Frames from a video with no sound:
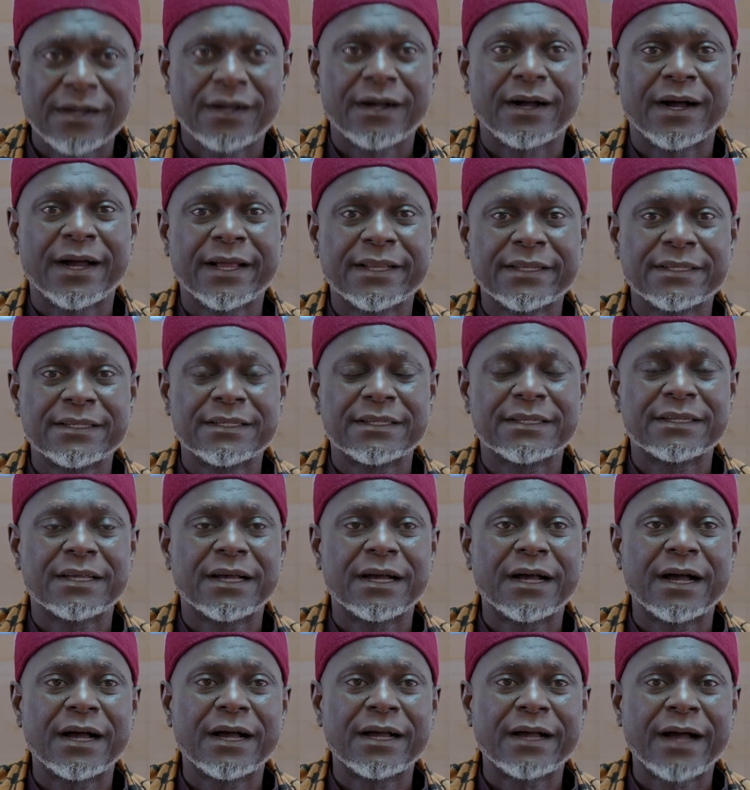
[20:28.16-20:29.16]
And
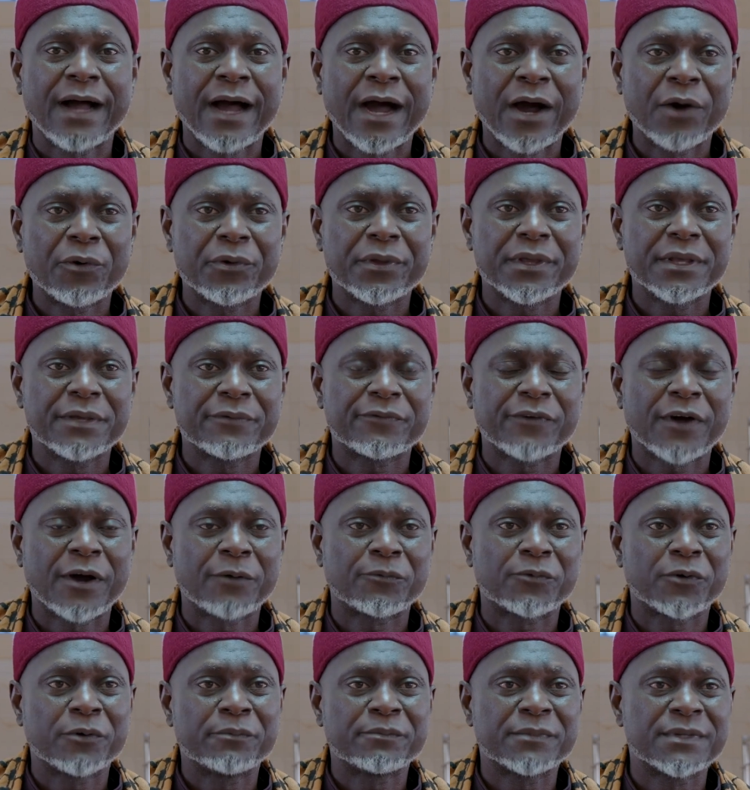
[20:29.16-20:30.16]
how he
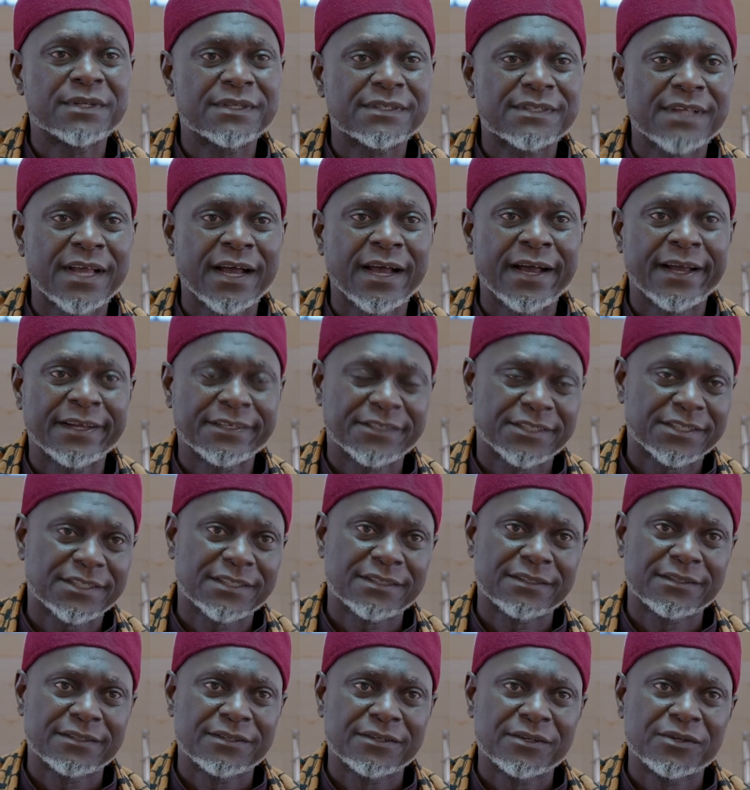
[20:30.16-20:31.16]
performed this Hajj
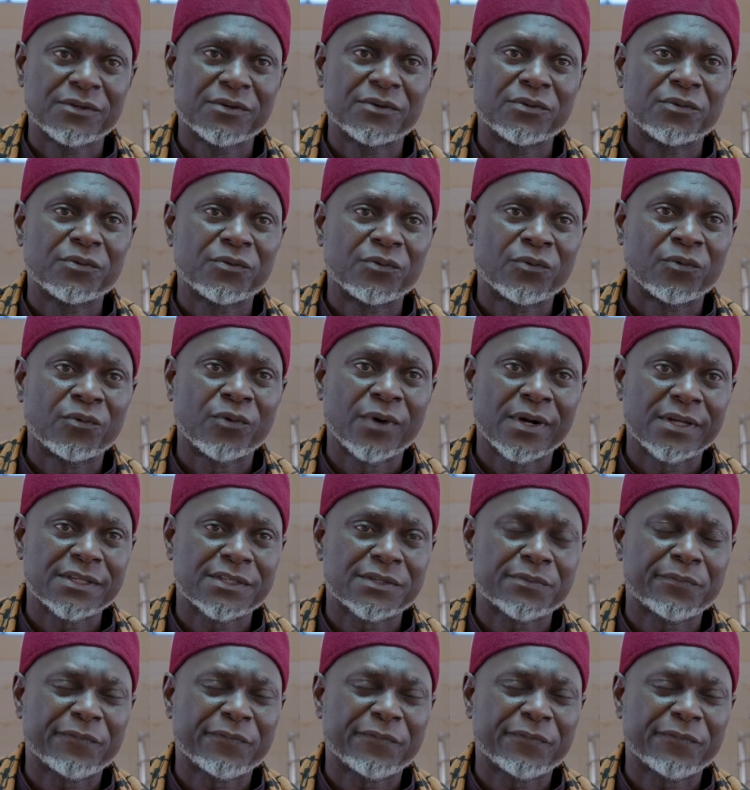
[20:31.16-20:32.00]
was